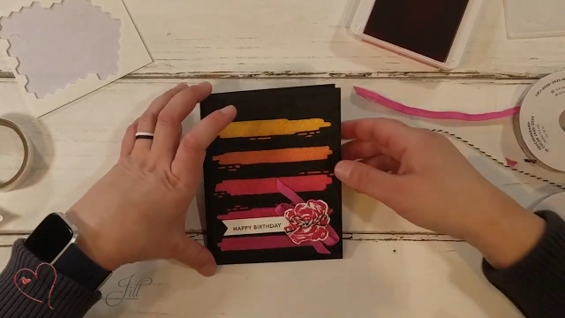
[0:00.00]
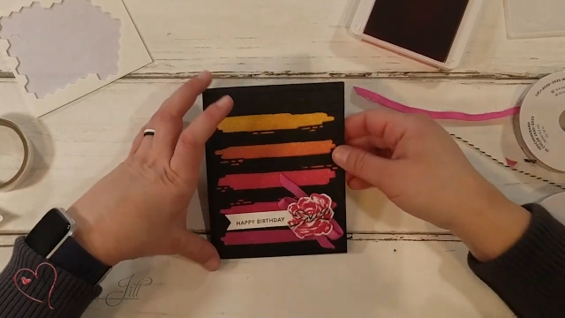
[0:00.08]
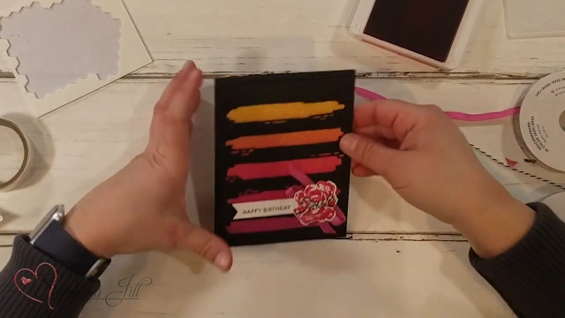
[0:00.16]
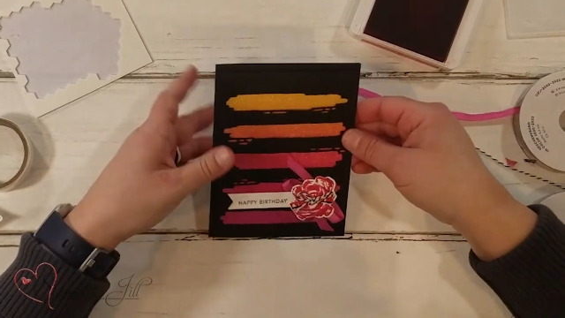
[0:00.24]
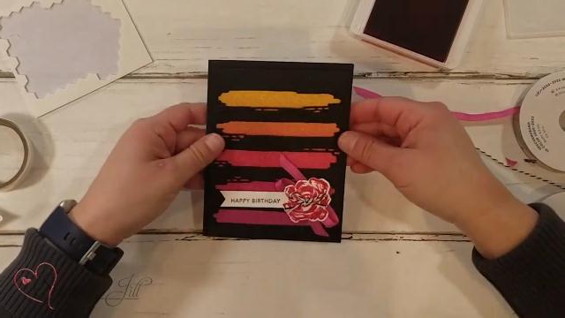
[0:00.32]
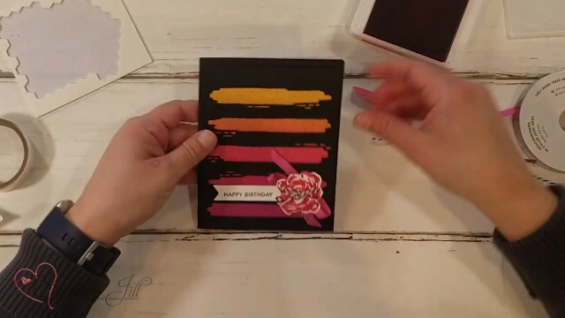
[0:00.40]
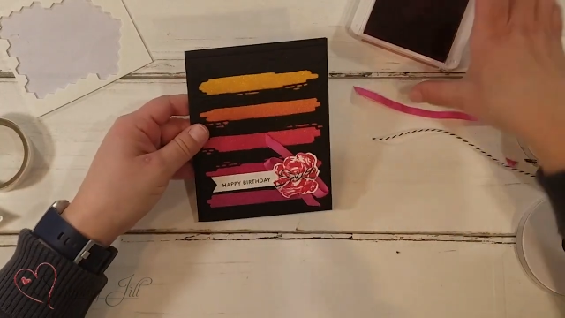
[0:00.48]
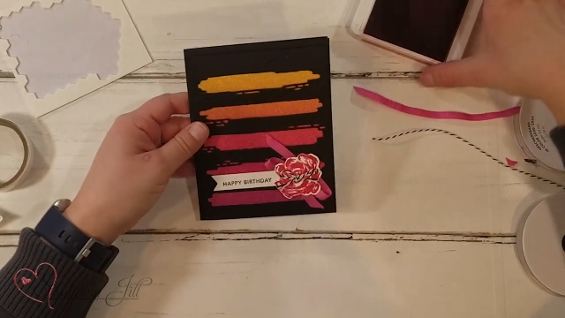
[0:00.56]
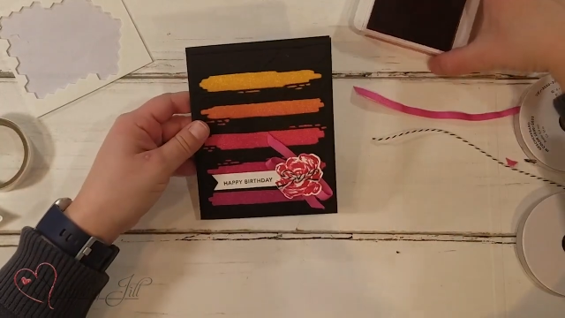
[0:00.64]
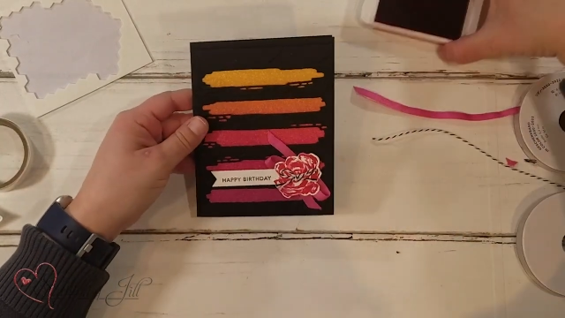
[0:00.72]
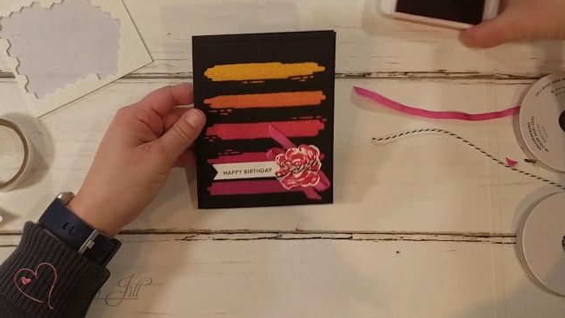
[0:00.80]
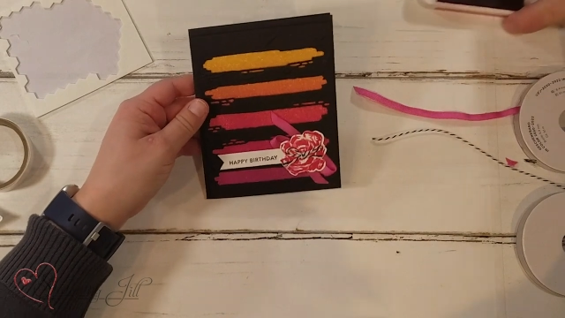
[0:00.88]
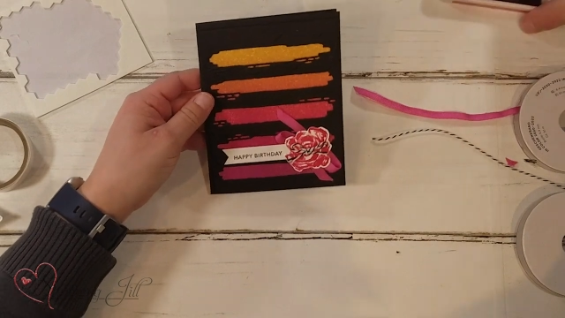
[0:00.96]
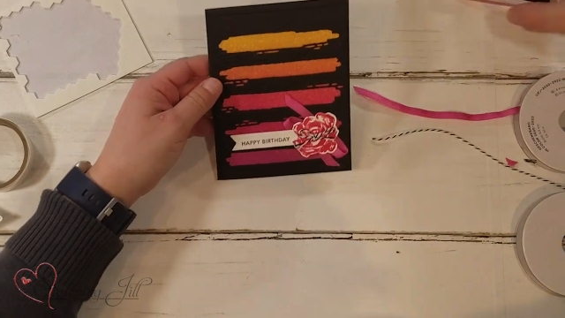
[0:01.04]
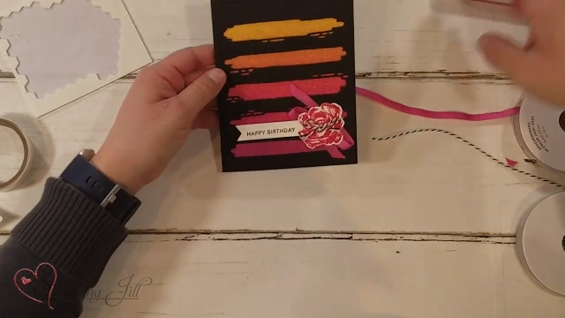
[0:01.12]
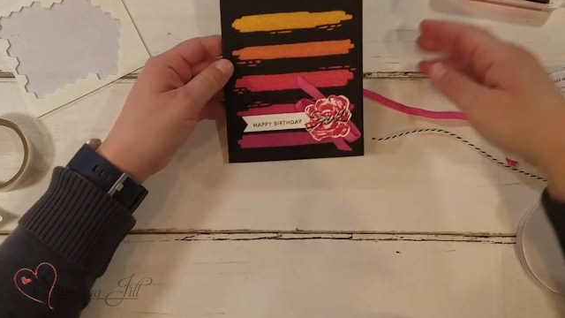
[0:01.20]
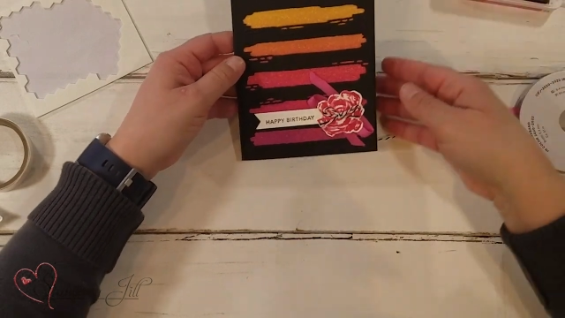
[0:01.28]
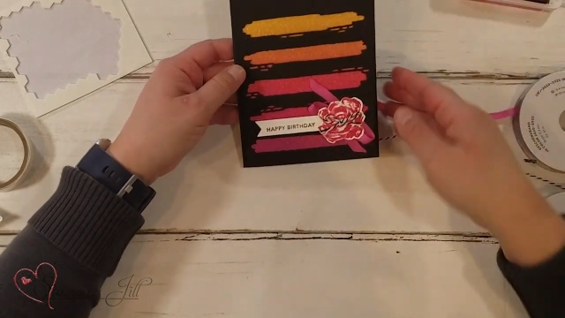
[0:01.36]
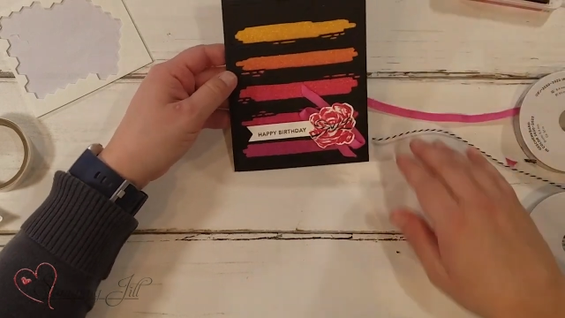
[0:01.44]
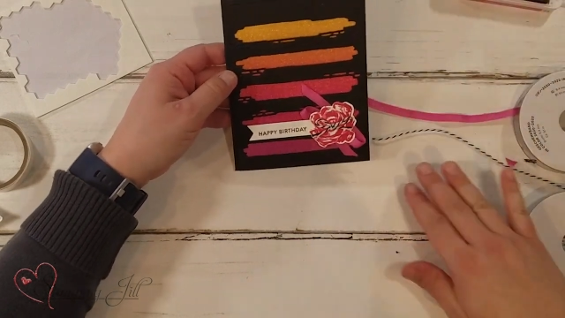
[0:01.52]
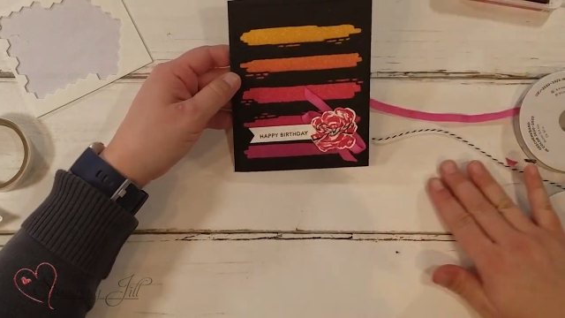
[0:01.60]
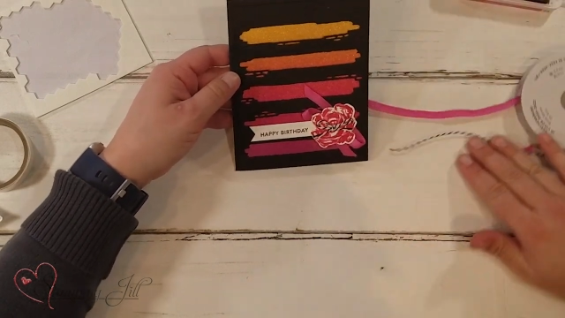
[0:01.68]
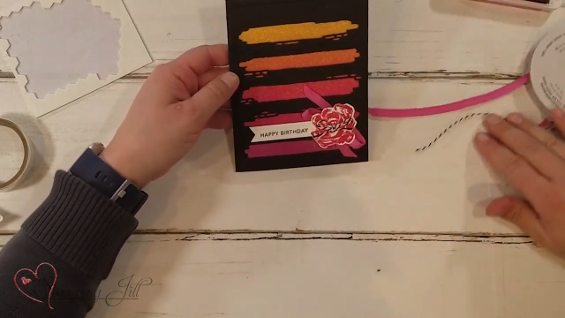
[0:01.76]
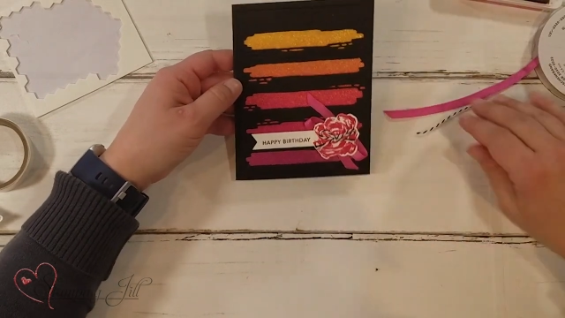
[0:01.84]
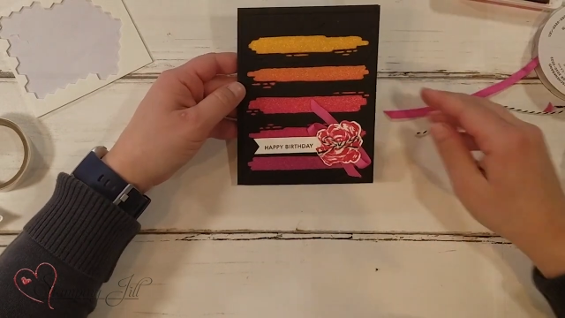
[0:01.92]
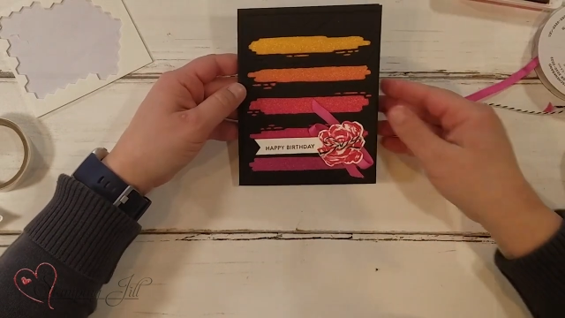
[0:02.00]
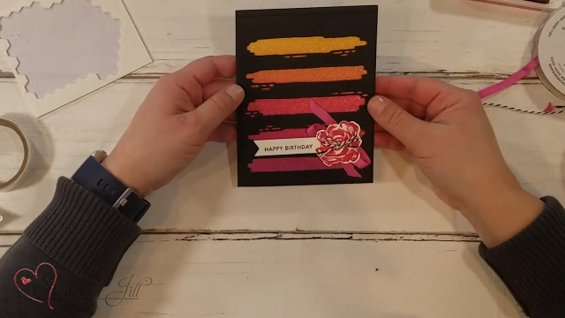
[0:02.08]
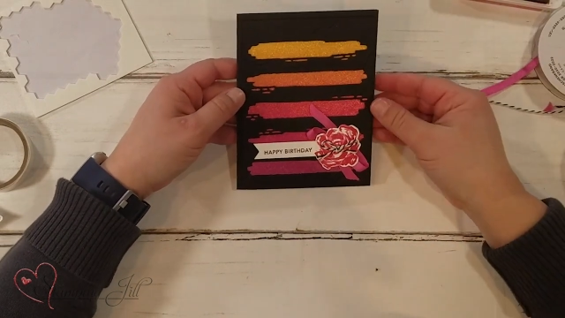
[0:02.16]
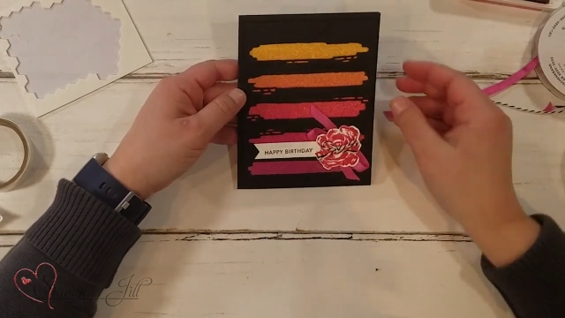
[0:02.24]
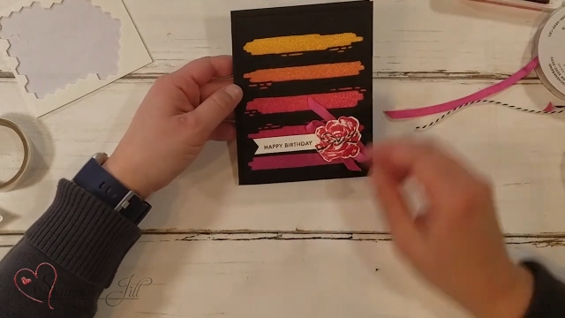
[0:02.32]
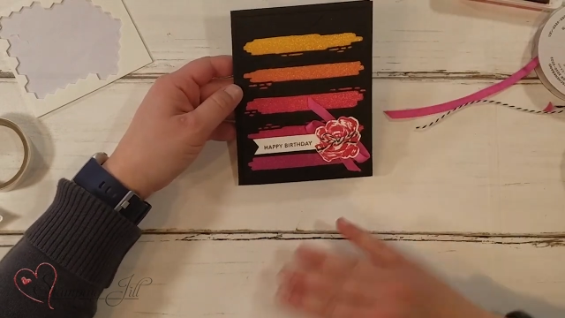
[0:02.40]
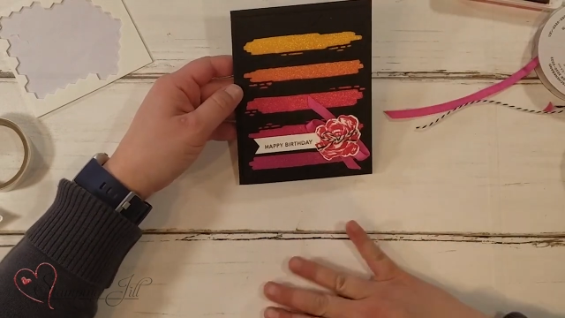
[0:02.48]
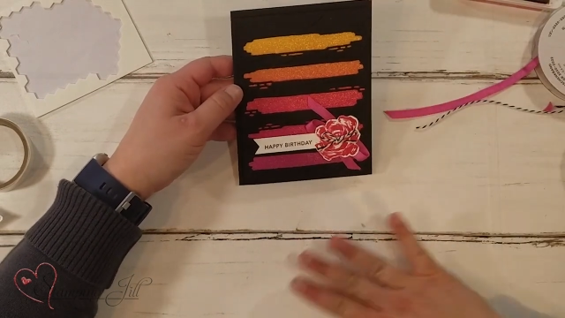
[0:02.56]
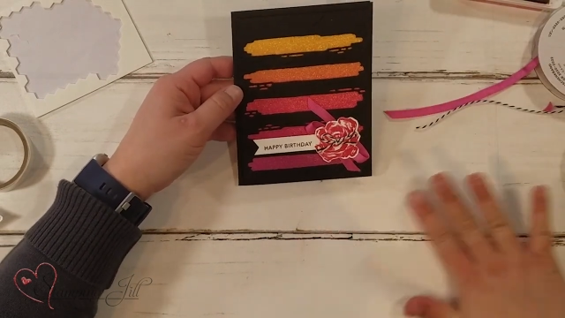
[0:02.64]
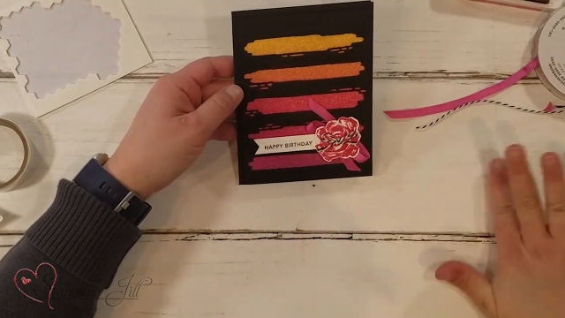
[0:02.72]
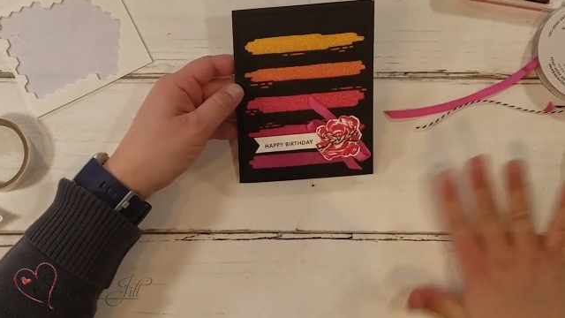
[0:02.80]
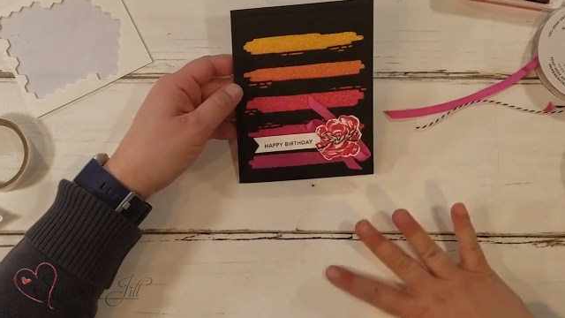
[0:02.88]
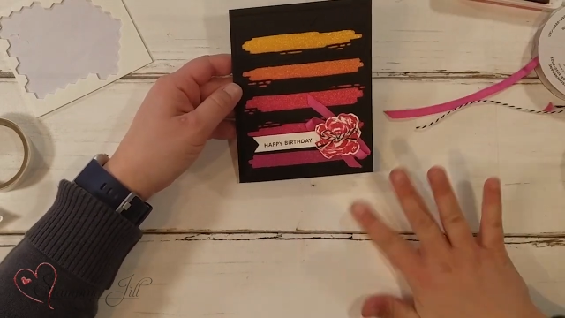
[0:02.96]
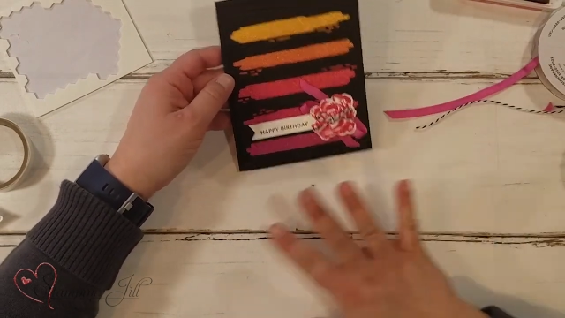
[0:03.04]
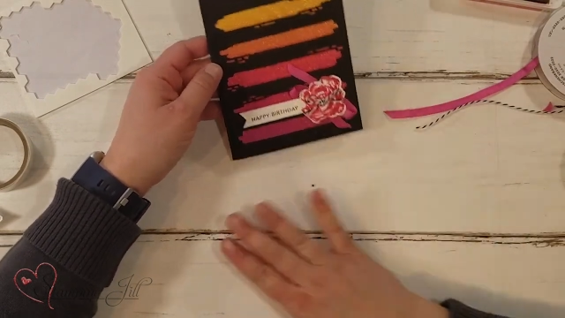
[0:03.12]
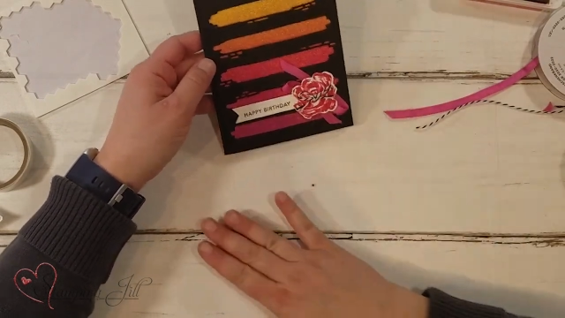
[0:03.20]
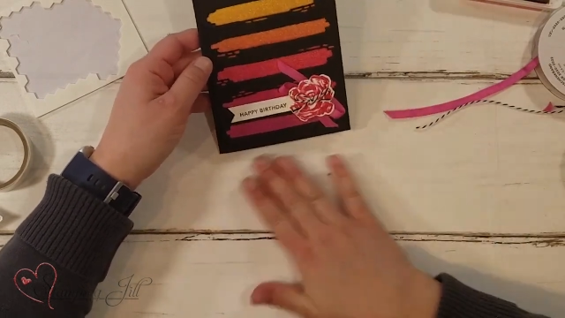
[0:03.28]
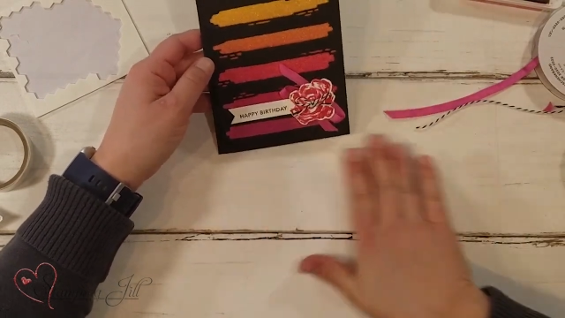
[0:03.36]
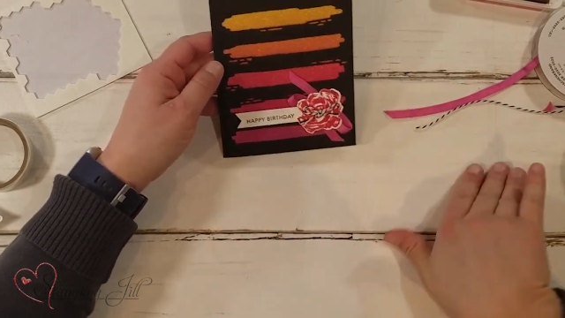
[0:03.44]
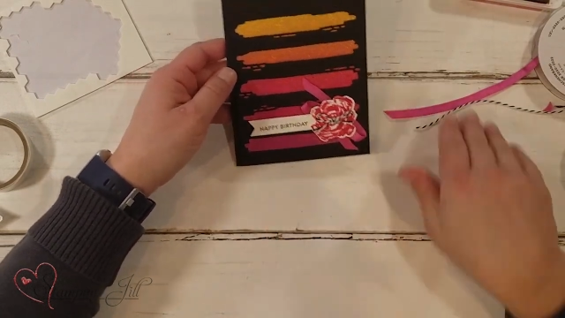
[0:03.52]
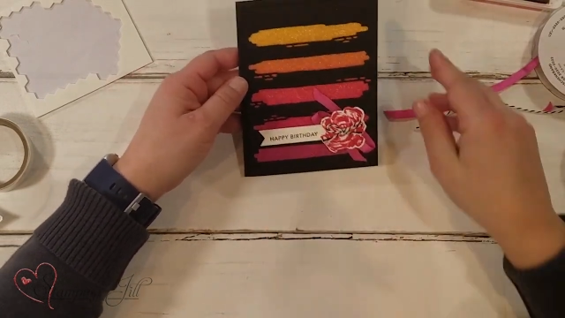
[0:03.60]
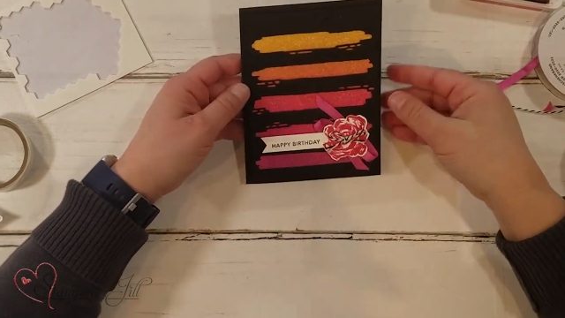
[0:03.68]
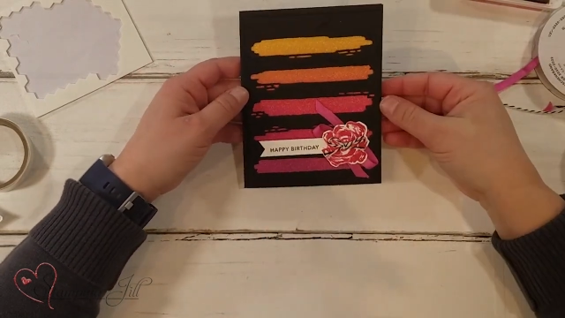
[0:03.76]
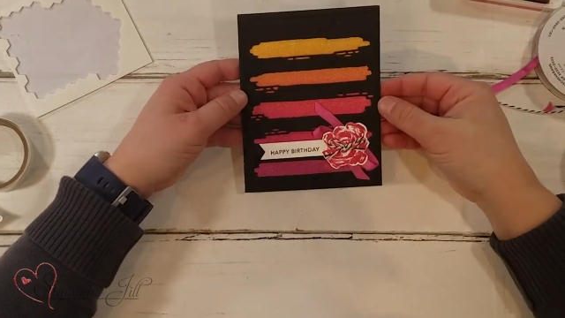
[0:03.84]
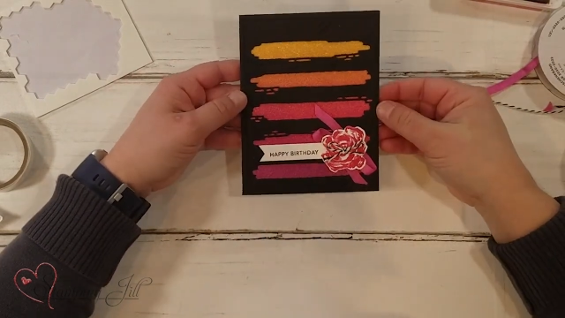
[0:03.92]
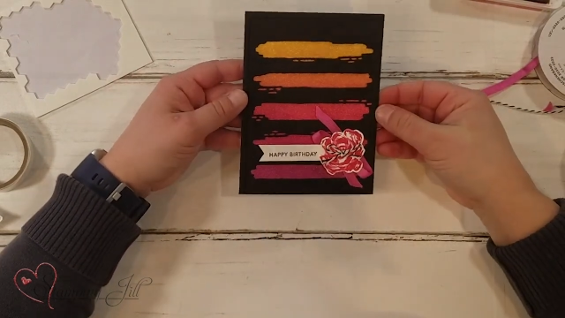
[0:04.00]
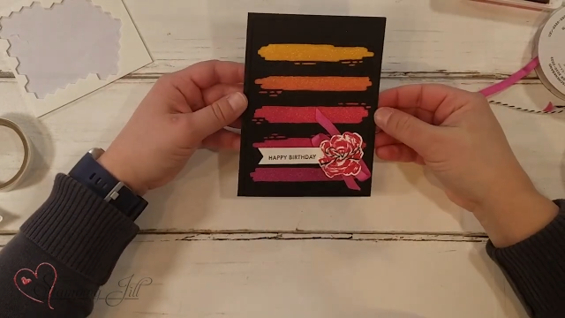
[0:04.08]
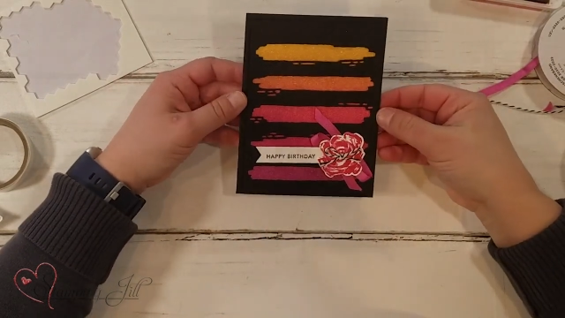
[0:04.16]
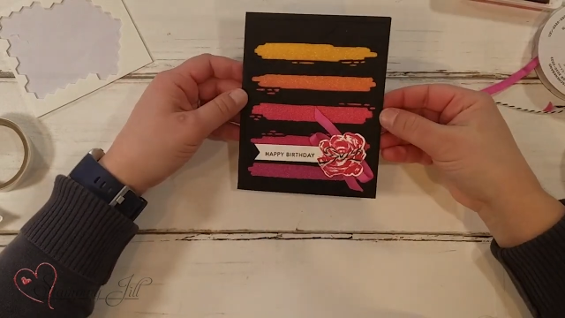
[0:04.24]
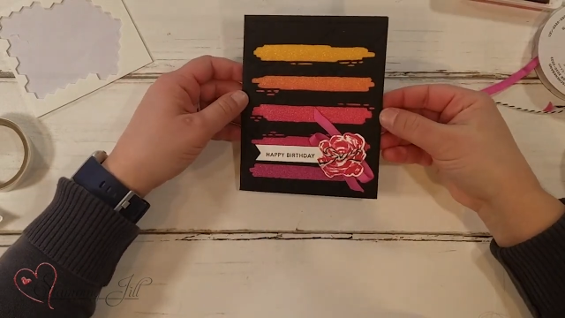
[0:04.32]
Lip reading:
No face is visible, so there are no lips to read.